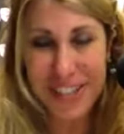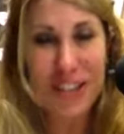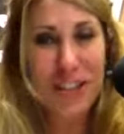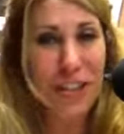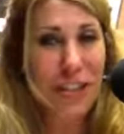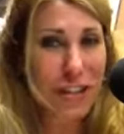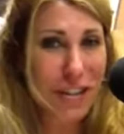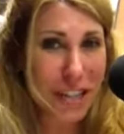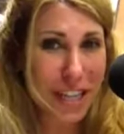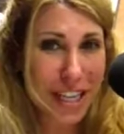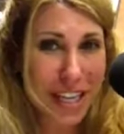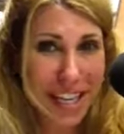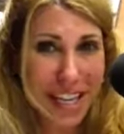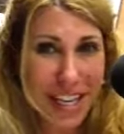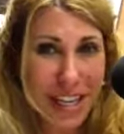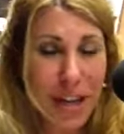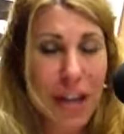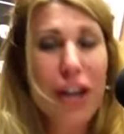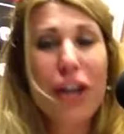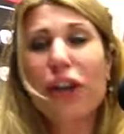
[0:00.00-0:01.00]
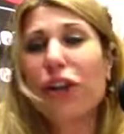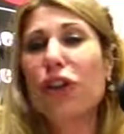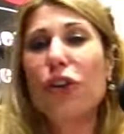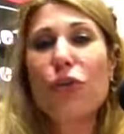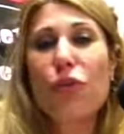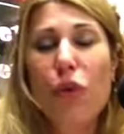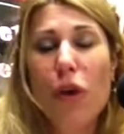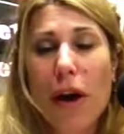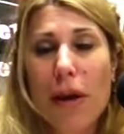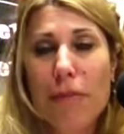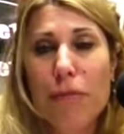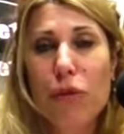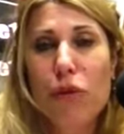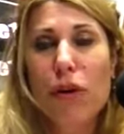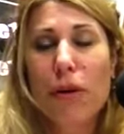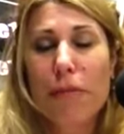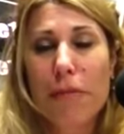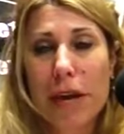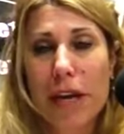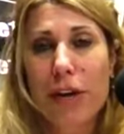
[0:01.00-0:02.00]
You're tuning in. You want
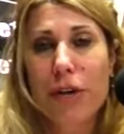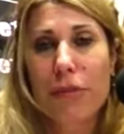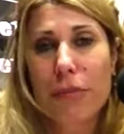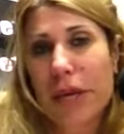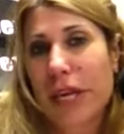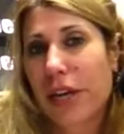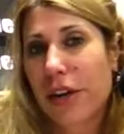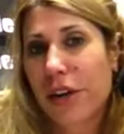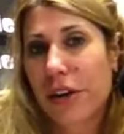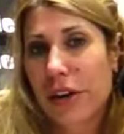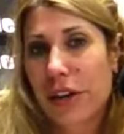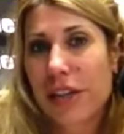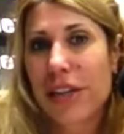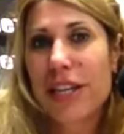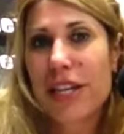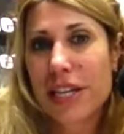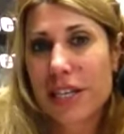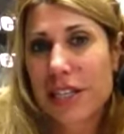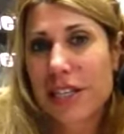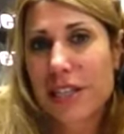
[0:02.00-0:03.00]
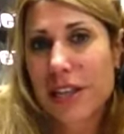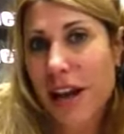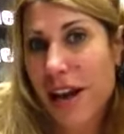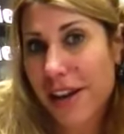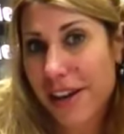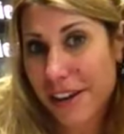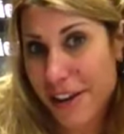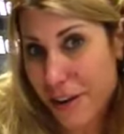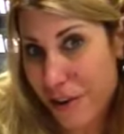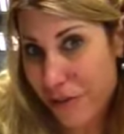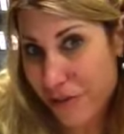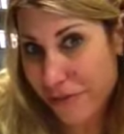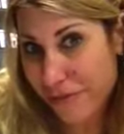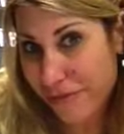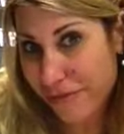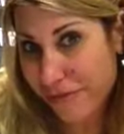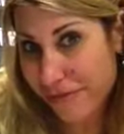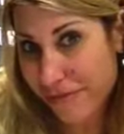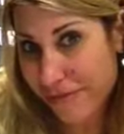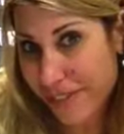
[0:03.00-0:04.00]
more, better, bigger. This I know.
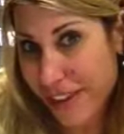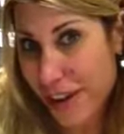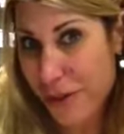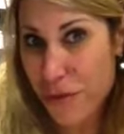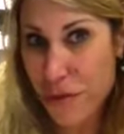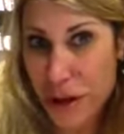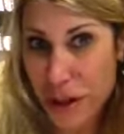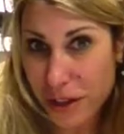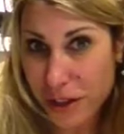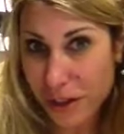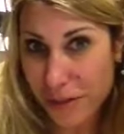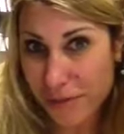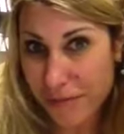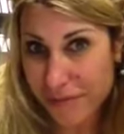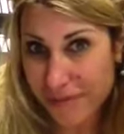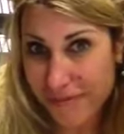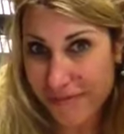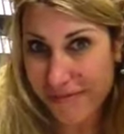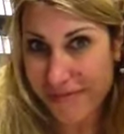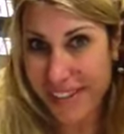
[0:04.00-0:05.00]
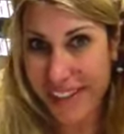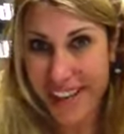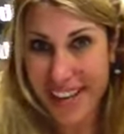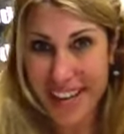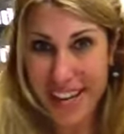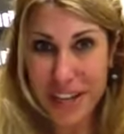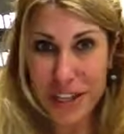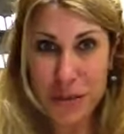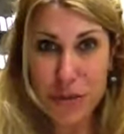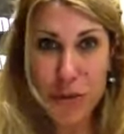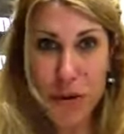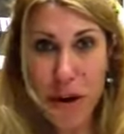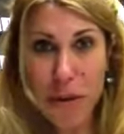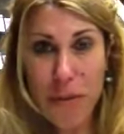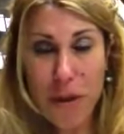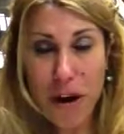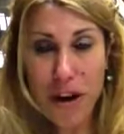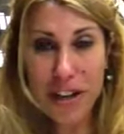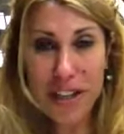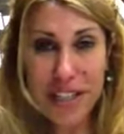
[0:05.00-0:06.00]
And welcome. Because we're all
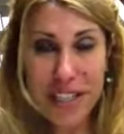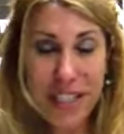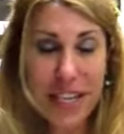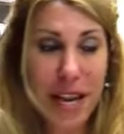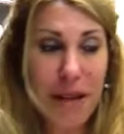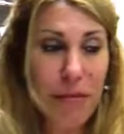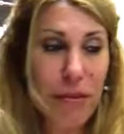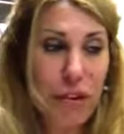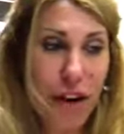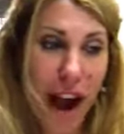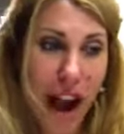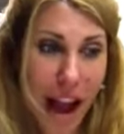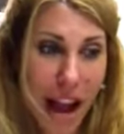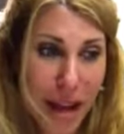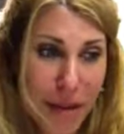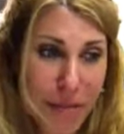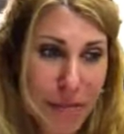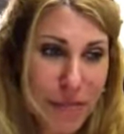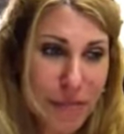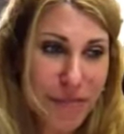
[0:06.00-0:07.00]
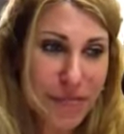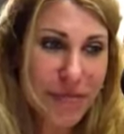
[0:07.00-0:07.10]
part of the same tribe.